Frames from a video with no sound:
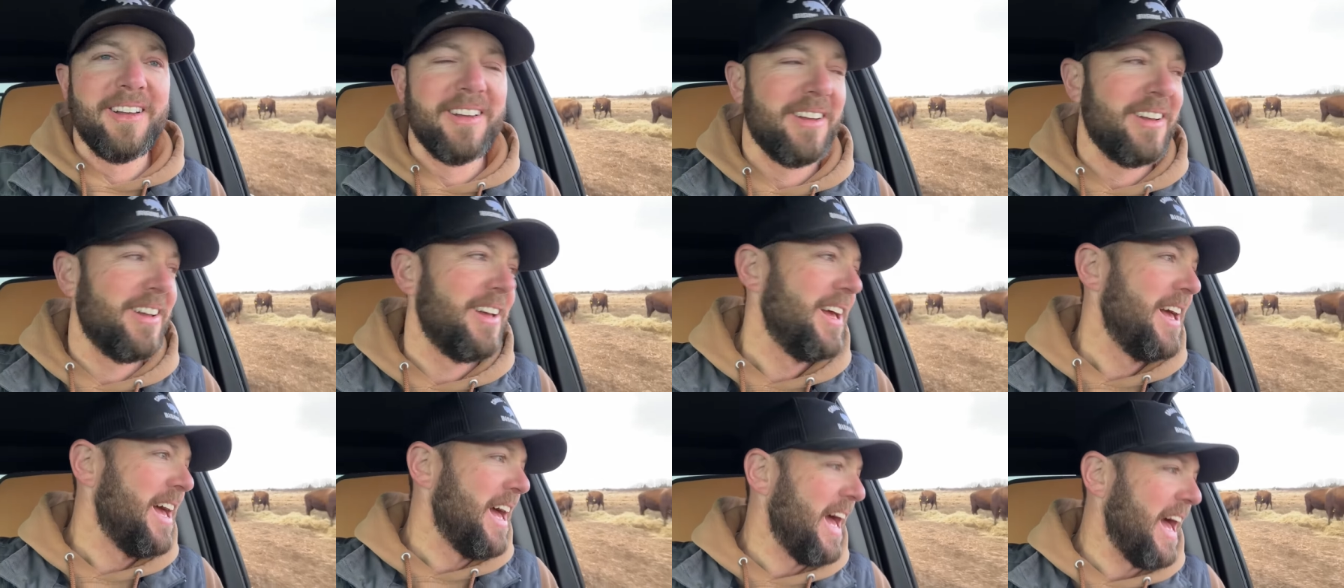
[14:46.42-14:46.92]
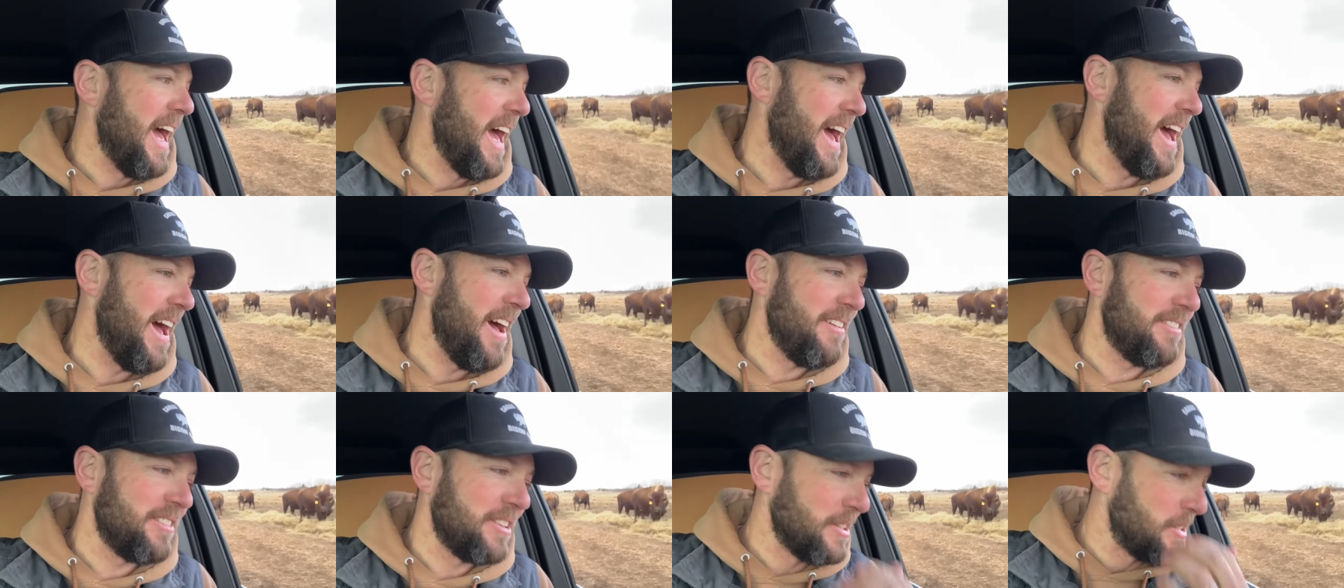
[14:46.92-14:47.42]
I
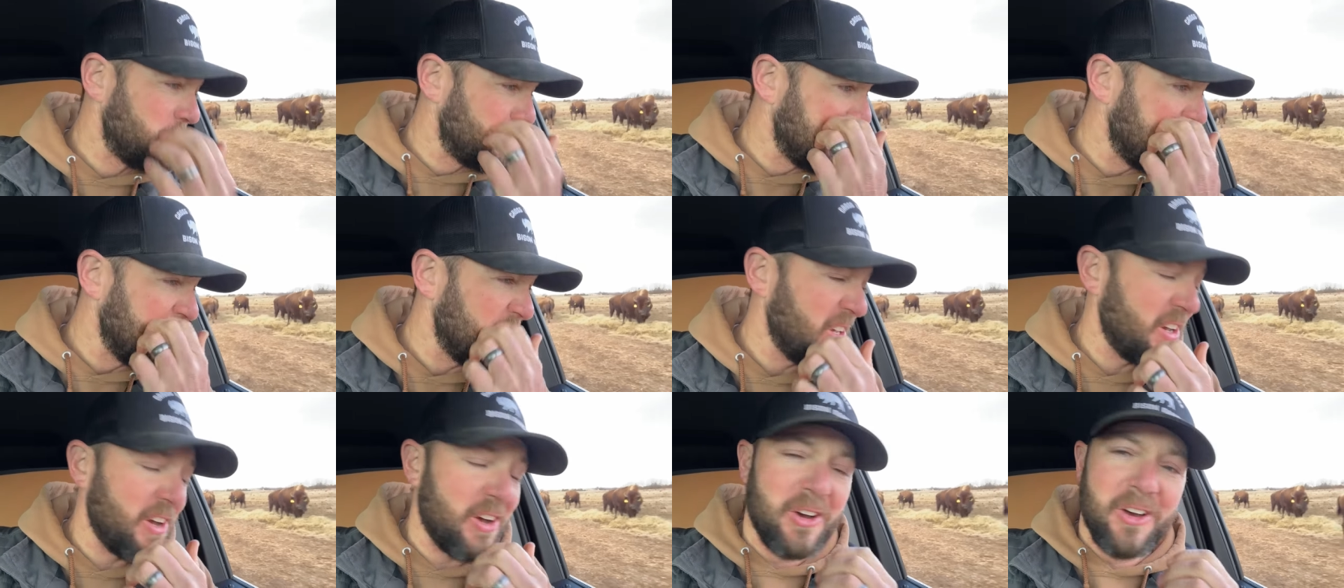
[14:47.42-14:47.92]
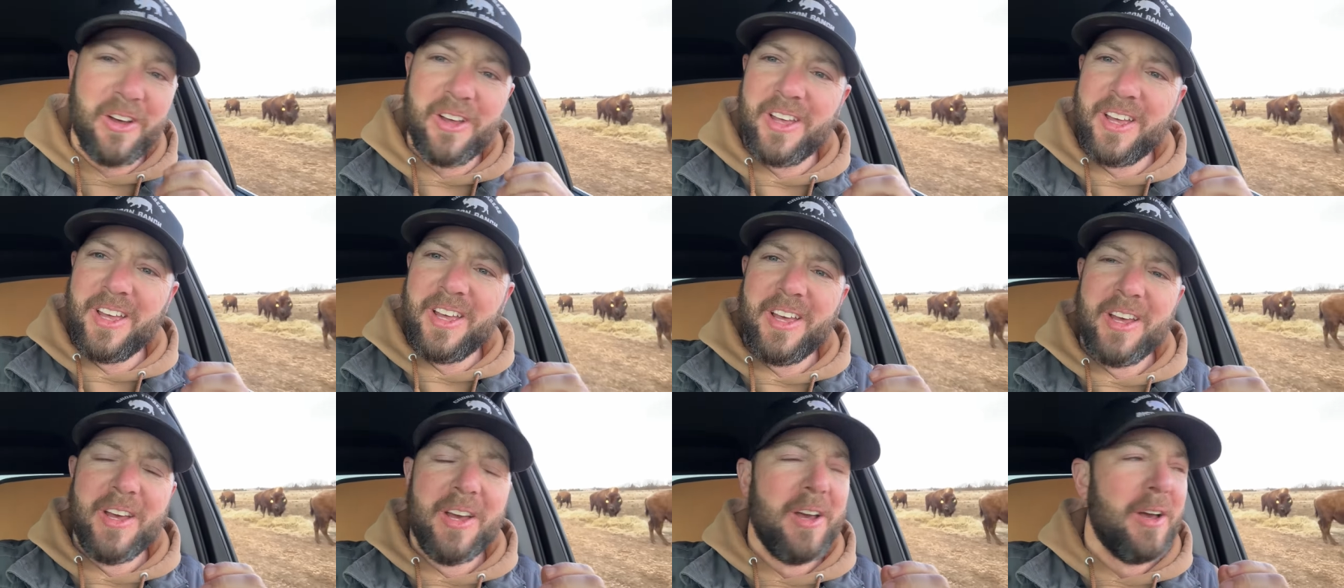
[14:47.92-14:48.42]
have to show y'all,
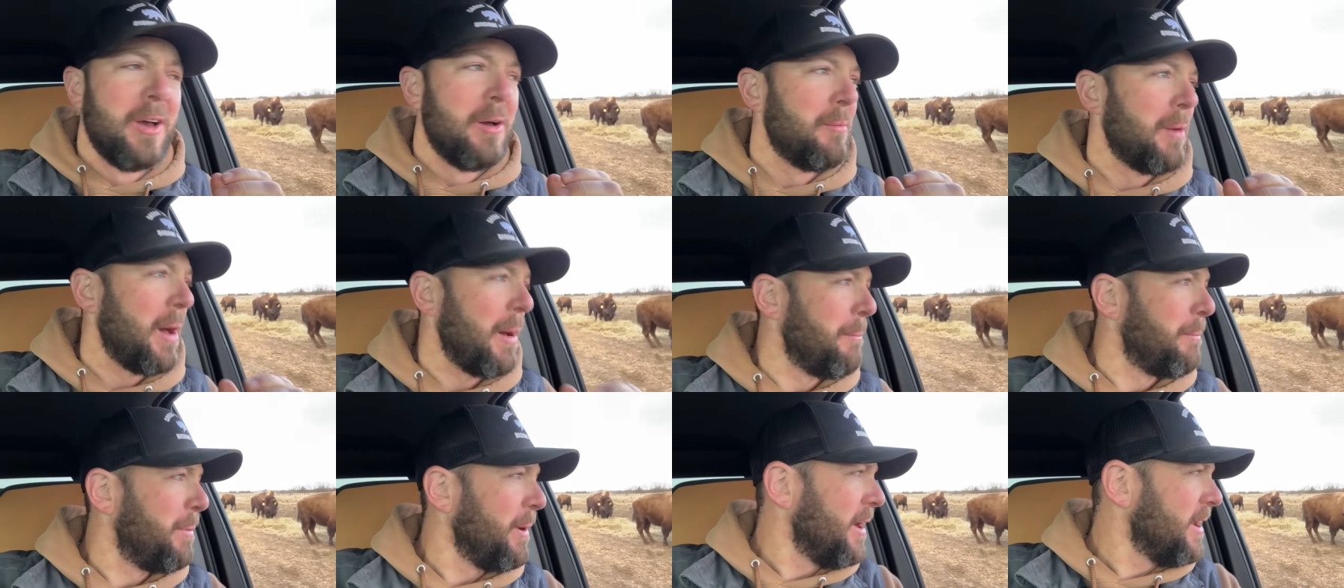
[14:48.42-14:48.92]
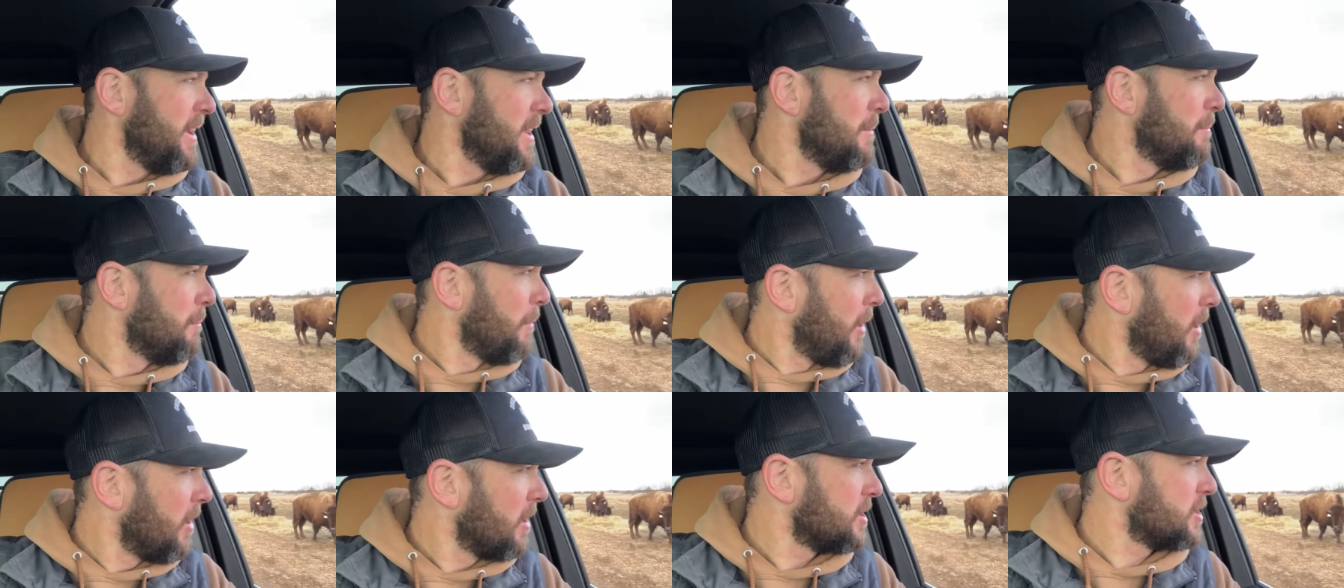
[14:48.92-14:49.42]
my buddy
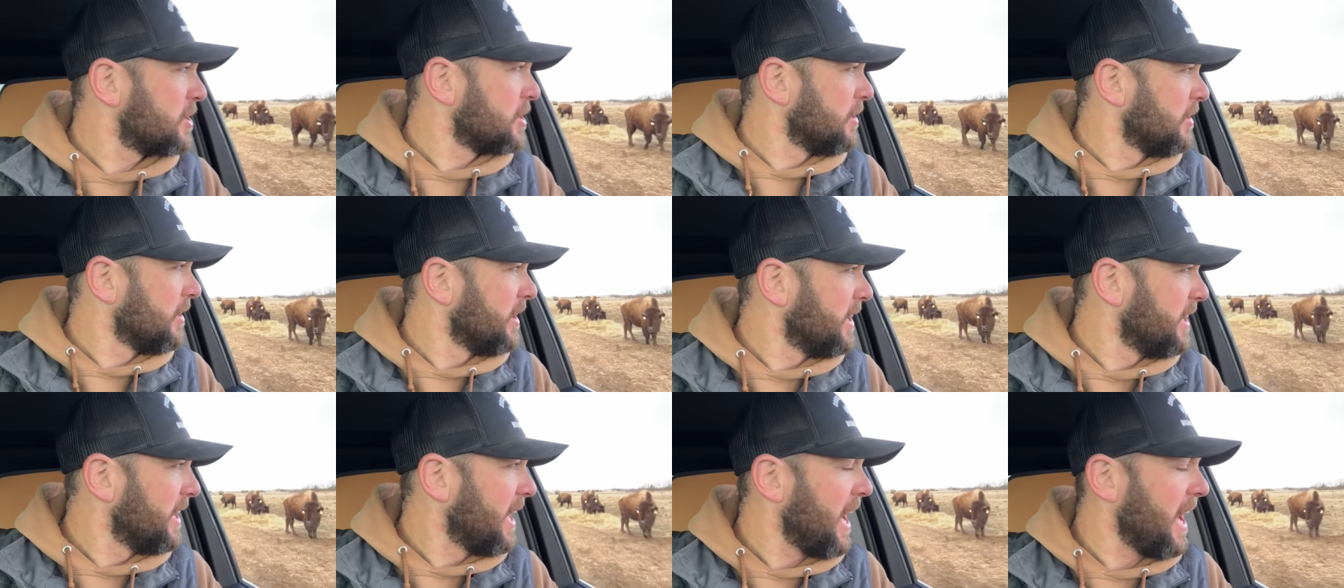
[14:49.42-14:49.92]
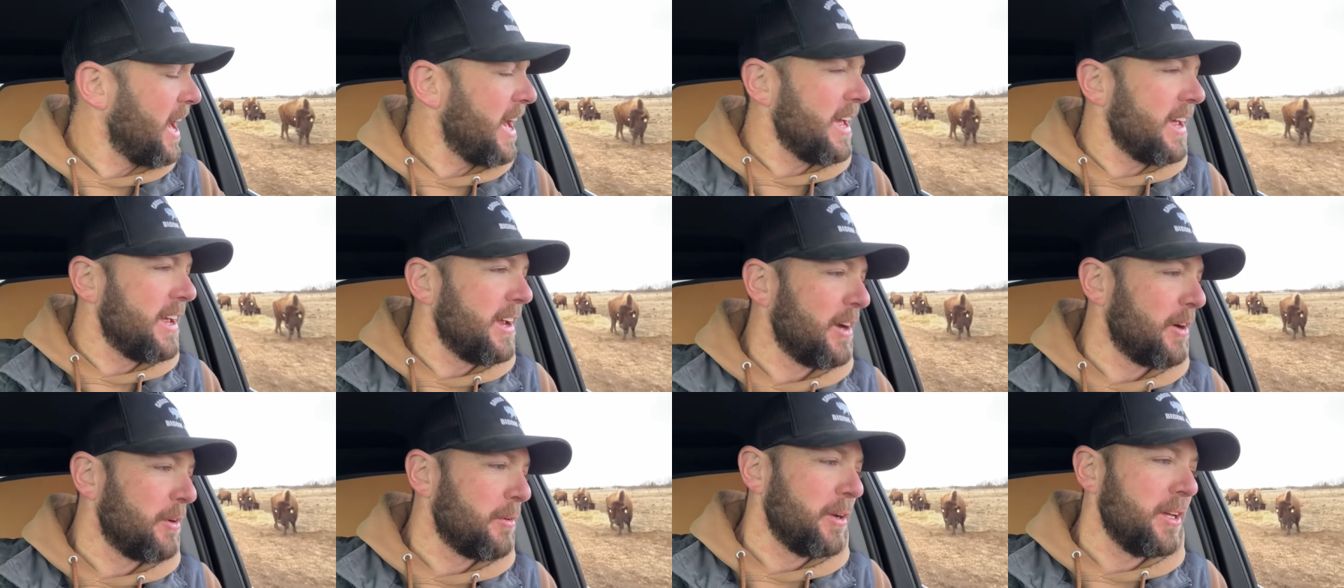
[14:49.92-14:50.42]
Marshall and I
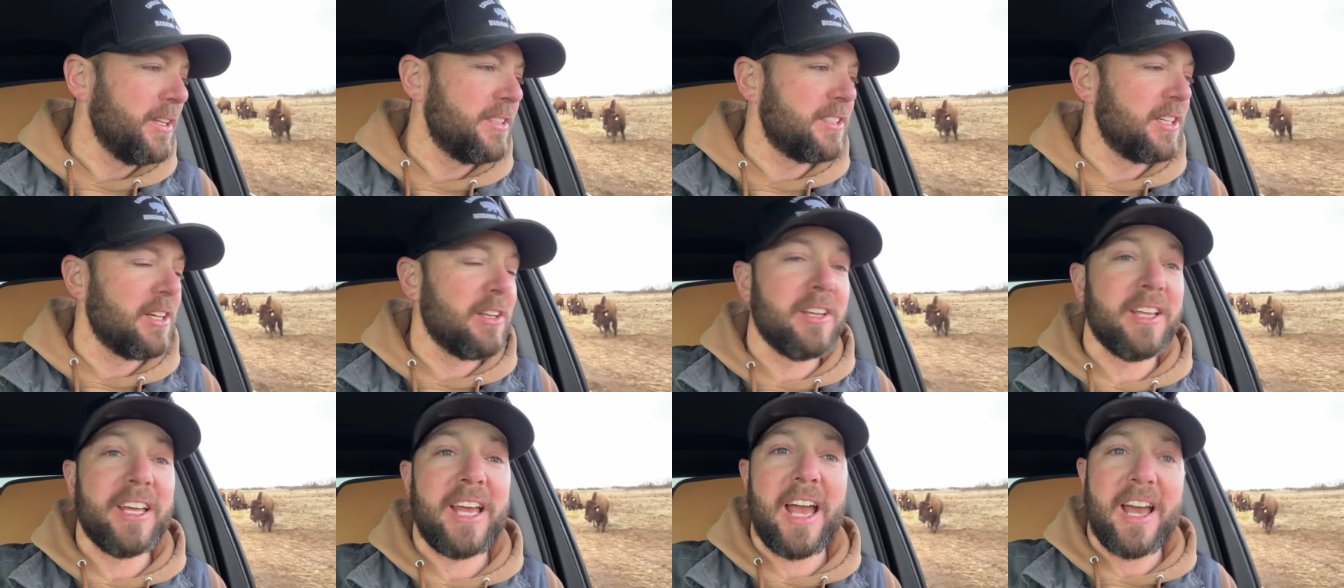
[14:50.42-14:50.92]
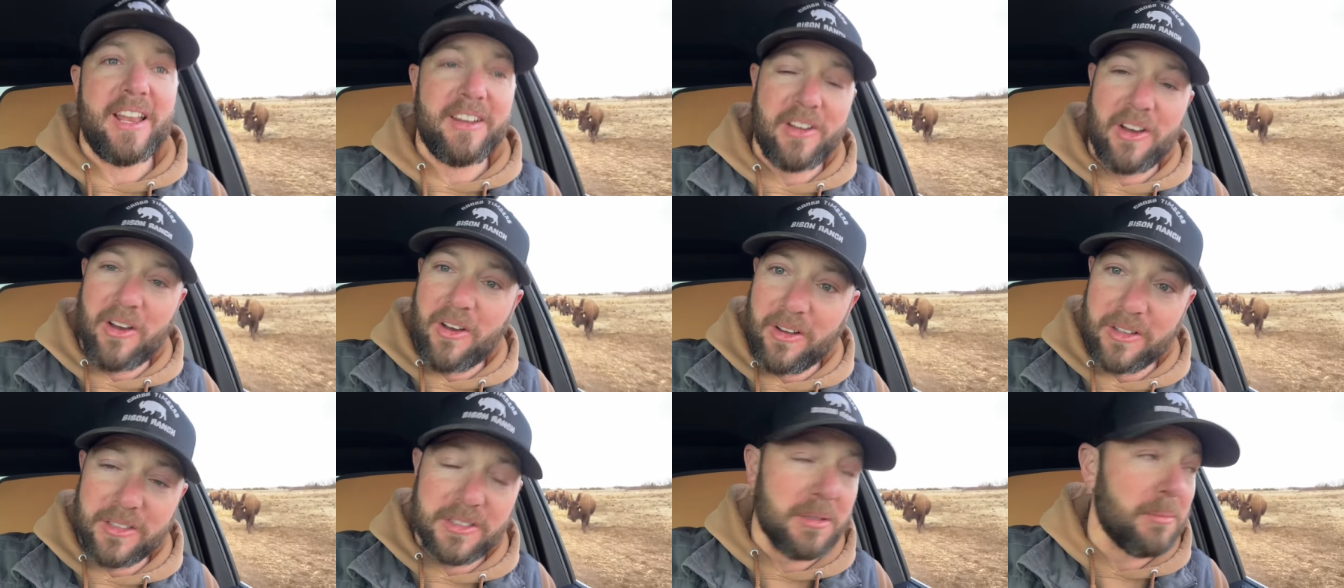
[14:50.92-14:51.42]
here recently had to
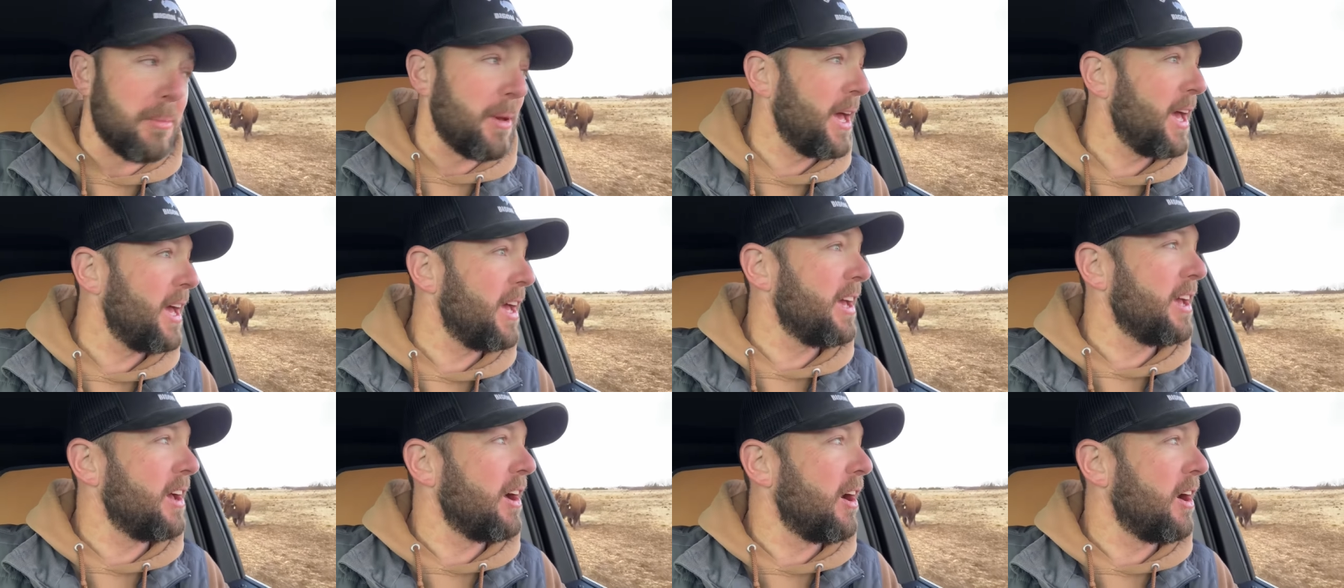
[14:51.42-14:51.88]
haul some hay